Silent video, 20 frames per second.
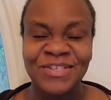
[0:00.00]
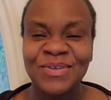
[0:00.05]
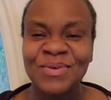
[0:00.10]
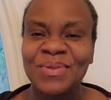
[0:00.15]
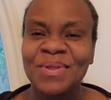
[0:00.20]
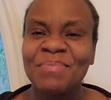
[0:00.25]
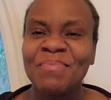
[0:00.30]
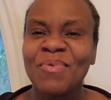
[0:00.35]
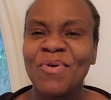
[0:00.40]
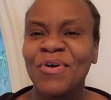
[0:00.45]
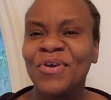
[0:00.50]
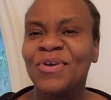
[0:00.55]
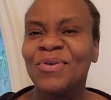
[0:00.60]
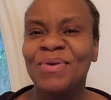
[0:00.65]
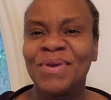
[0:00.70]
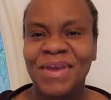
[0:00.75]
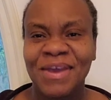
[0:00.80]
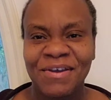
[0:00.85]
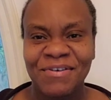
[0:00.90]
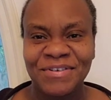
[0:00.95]
so the more
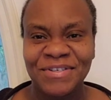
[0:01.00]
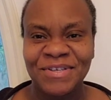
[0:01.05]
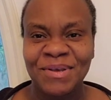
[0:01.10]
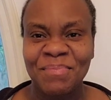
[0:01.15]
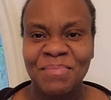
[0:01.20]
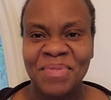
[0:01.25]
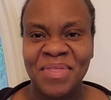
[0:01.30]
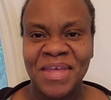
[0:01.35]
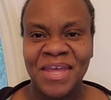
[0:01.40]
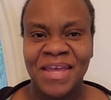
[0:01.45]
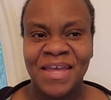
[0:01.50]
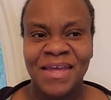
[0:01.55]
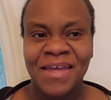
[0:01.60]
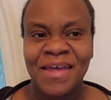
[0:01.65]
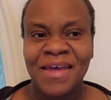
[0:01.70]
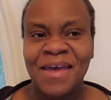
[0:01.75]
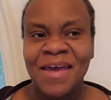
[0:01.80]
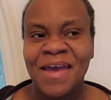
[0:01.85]
you hear something,